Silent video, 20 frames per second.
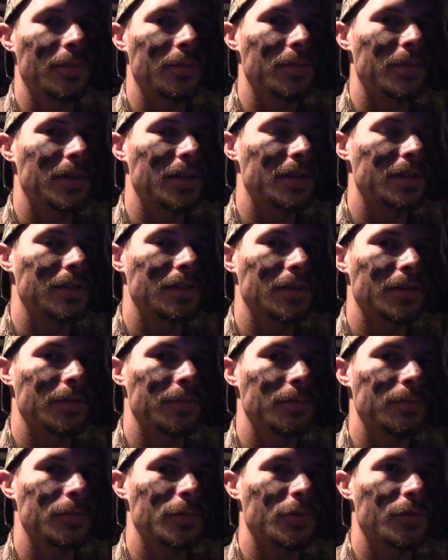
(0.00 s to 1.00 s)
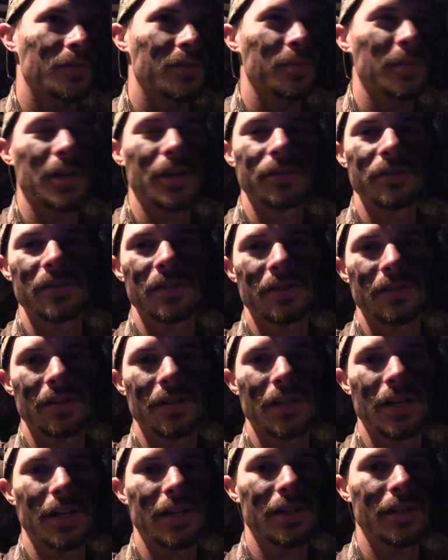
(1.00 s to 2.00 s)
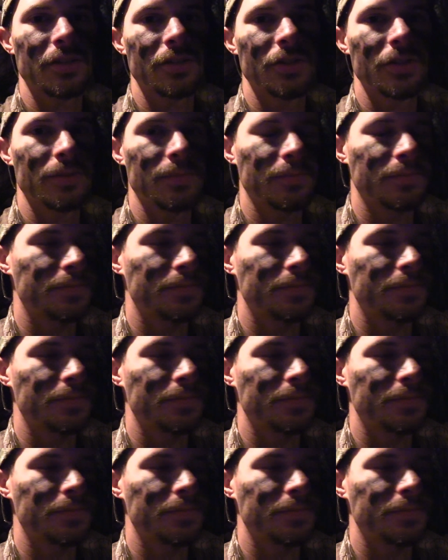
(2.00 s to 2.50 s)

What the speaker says: but which was about 6 o'clock-ish.